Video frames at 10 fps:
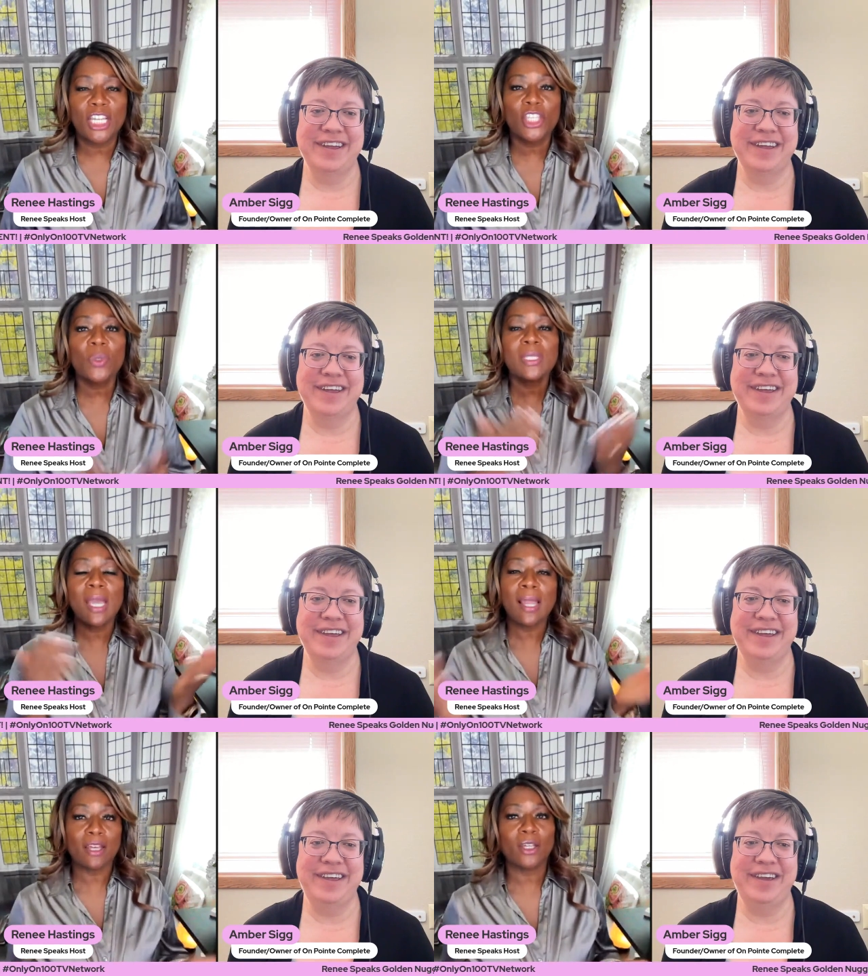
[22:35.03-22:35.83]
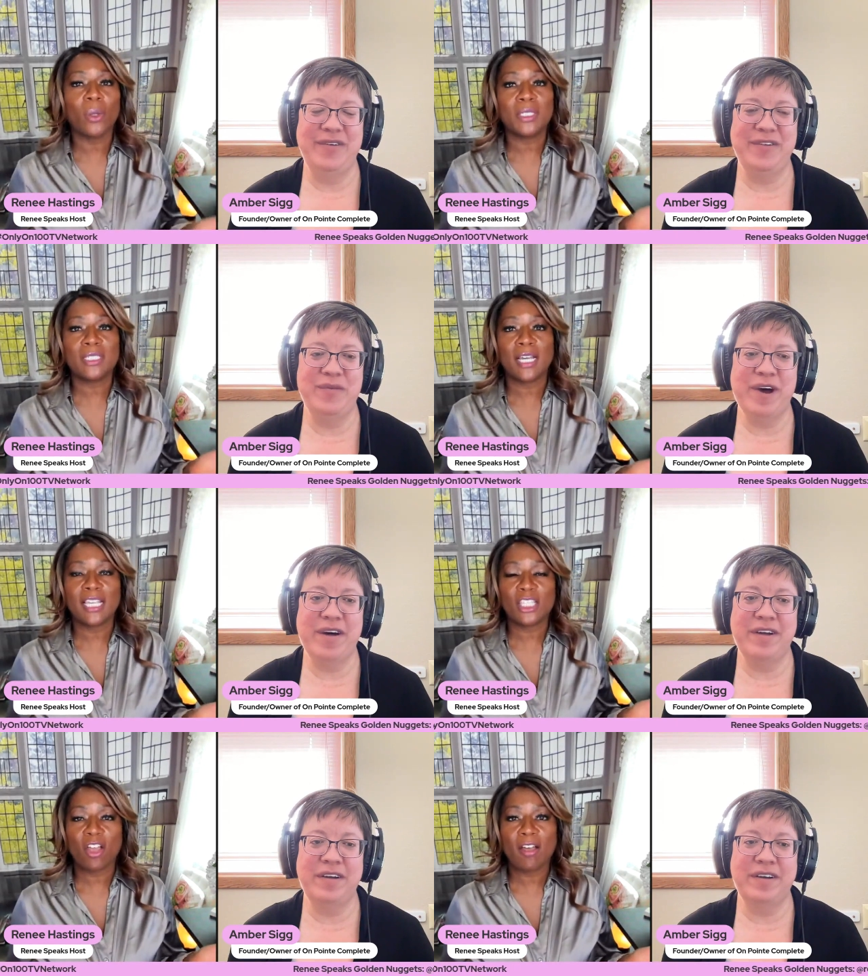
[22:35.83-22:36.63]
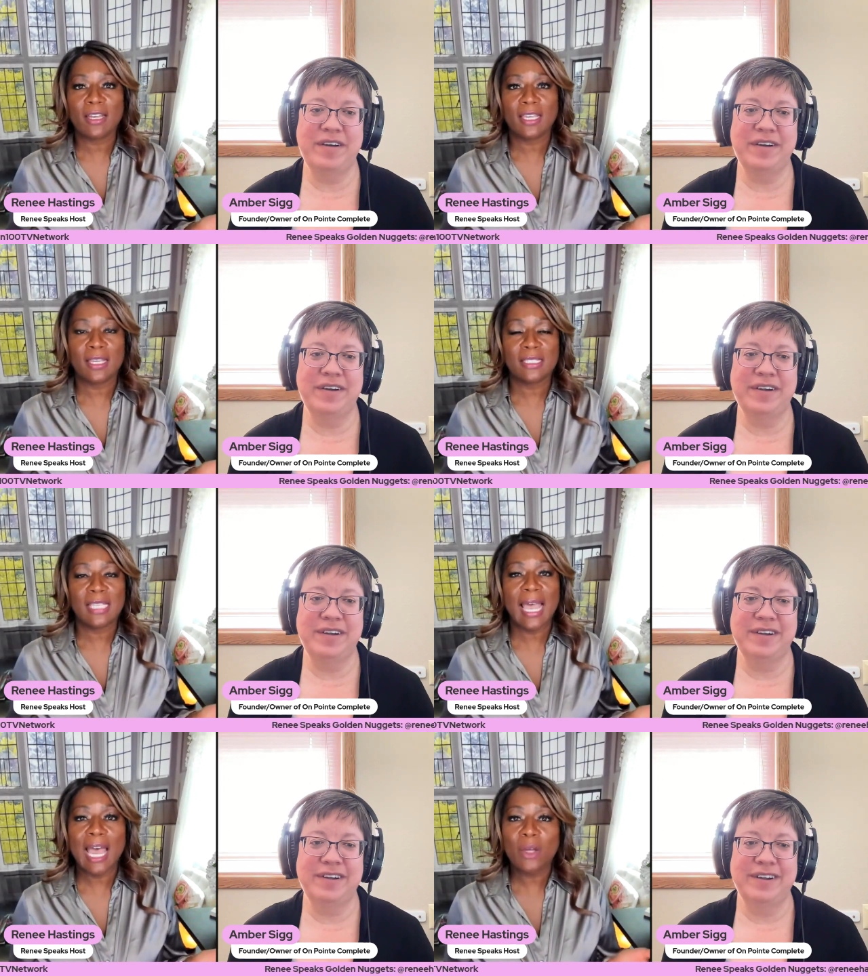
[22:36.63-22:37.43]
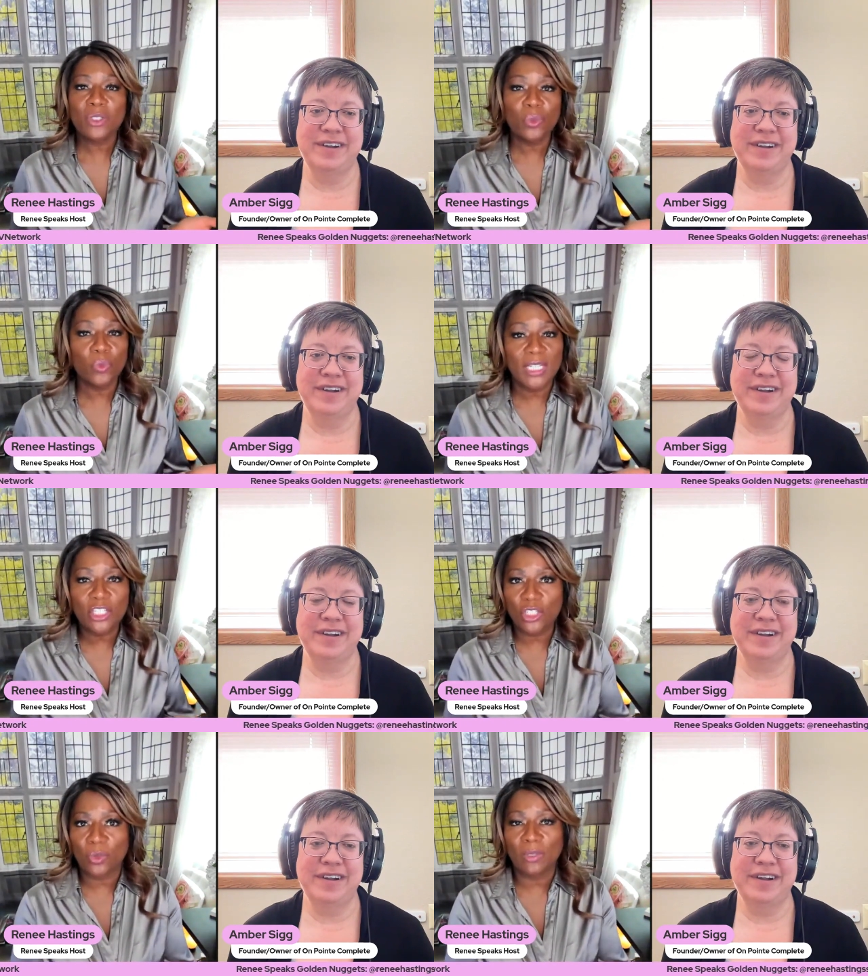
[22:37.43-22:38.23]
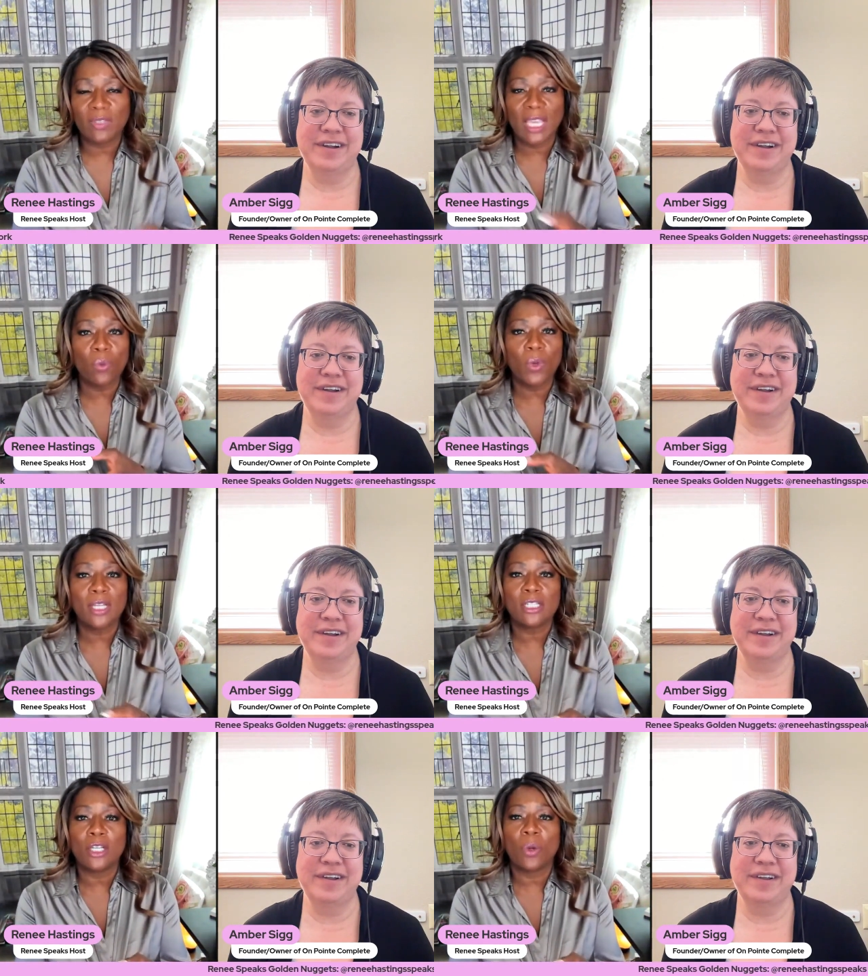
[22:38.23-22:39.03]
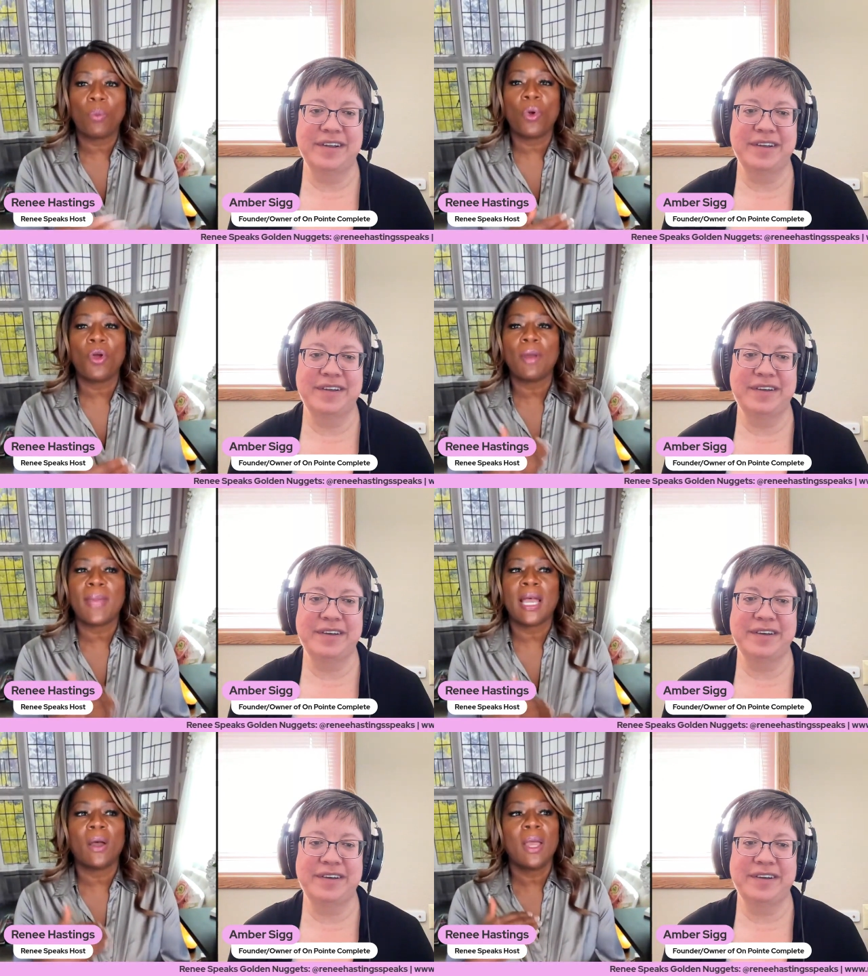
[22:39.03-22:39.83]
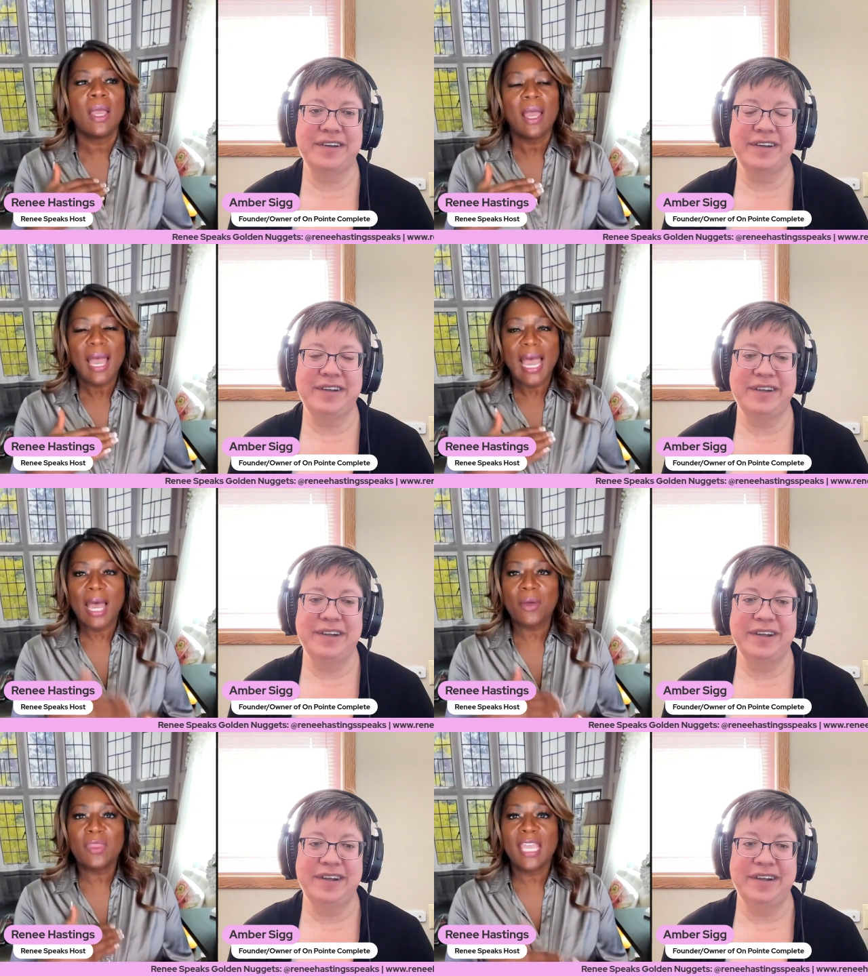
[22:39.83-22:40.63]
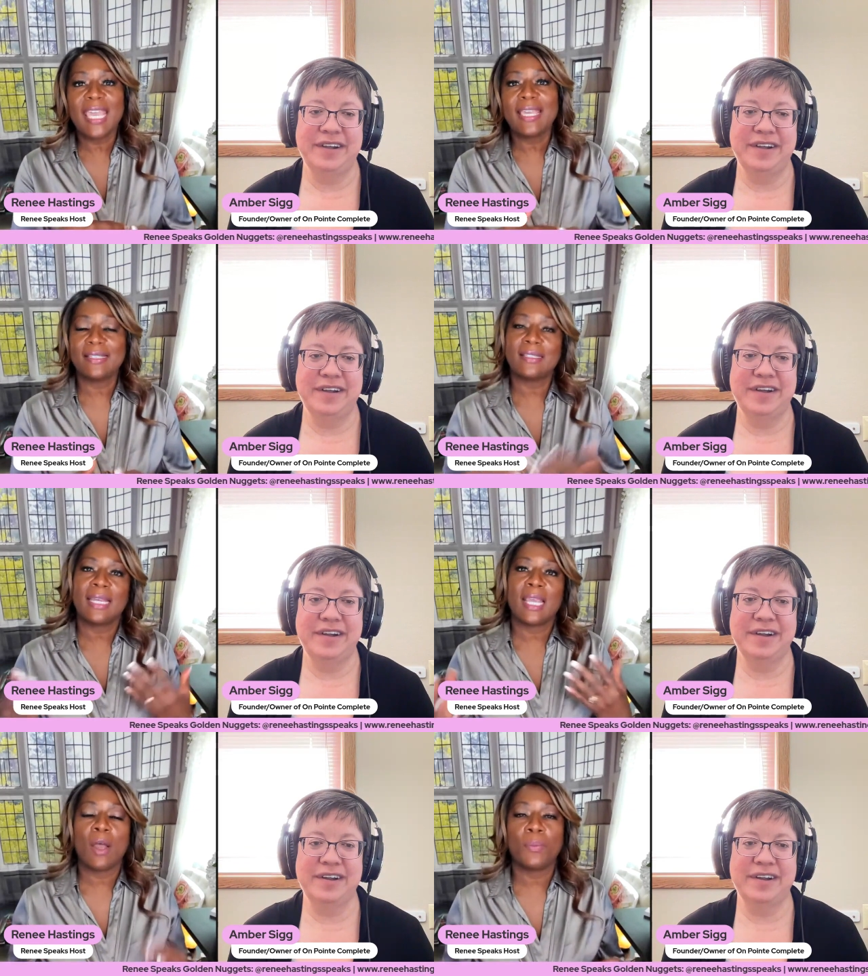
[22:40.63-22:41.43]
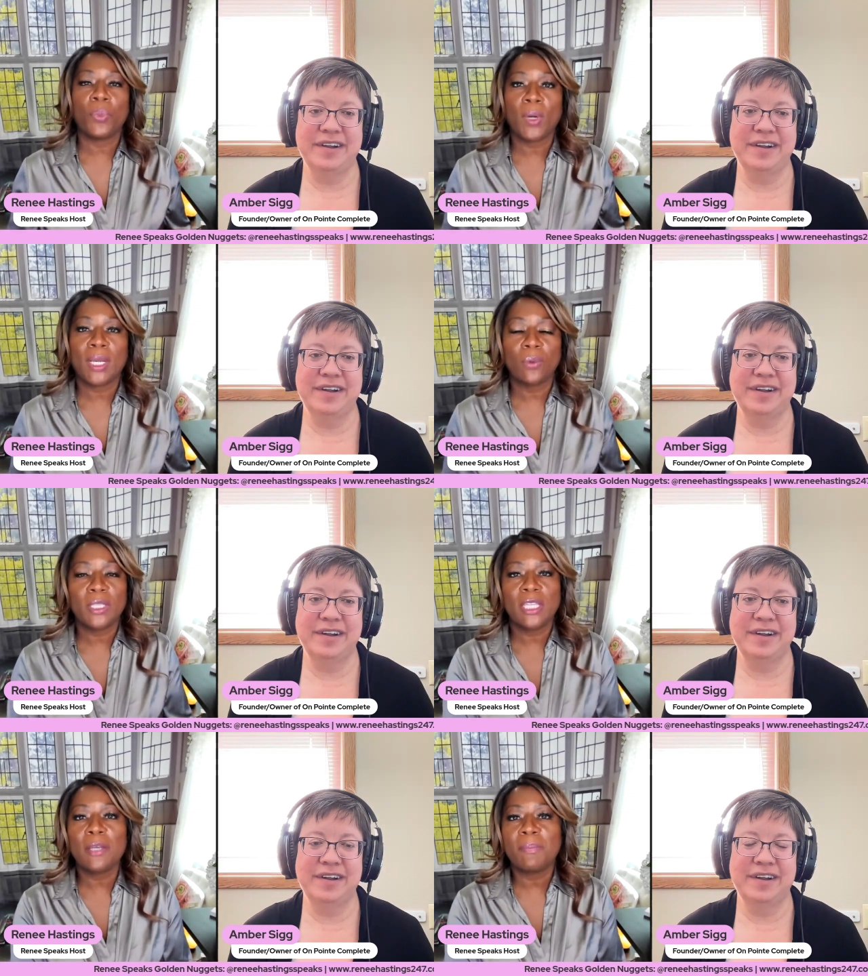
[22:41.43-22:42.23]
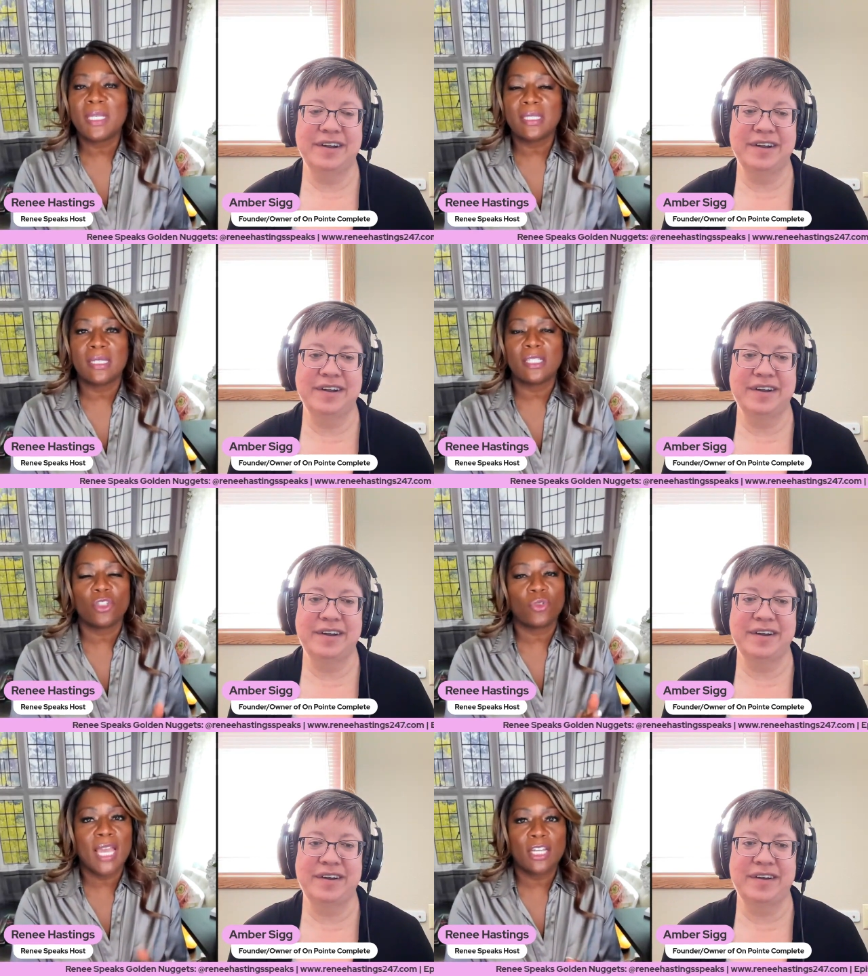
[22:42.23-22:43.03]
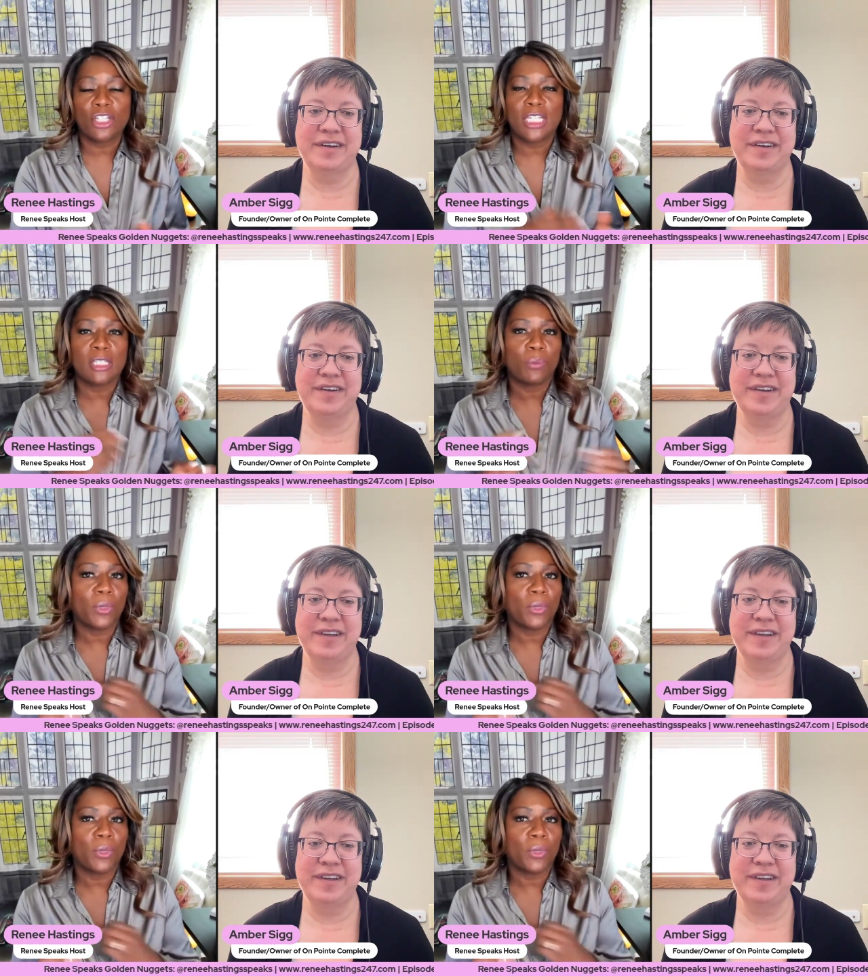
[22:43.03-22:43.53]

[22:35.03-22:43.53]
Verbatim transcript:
Speaker 1: Can you tell our golden nuggets audience how to reach you if they want to know more about how they can stay on point with their business strategies and